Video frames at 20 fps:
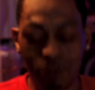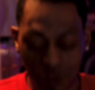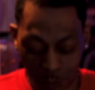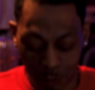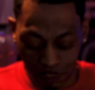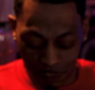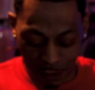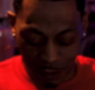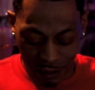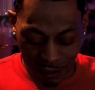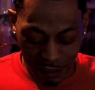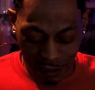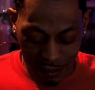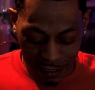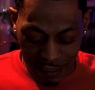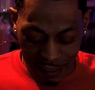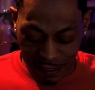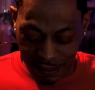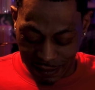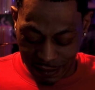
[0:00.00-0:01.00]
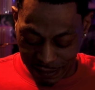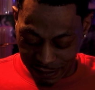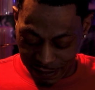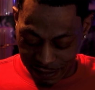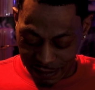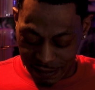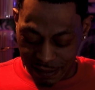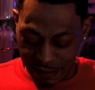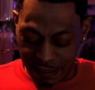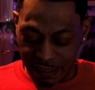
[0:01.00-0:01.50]
super
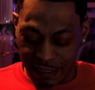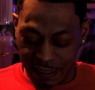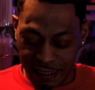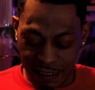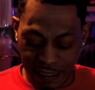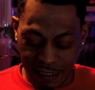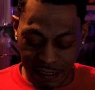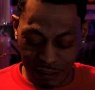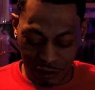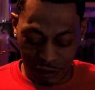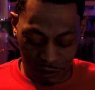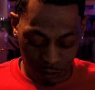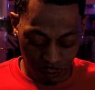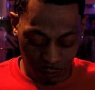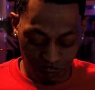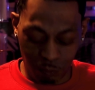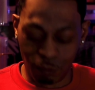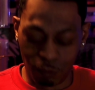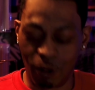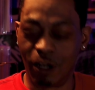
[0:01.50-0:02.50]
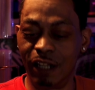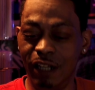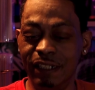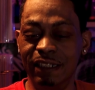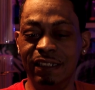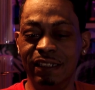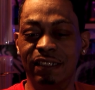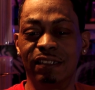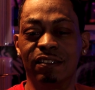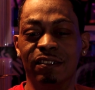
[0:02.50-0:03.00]
clean issue one.
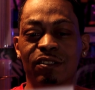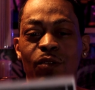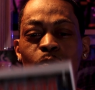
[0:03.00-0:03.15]
This is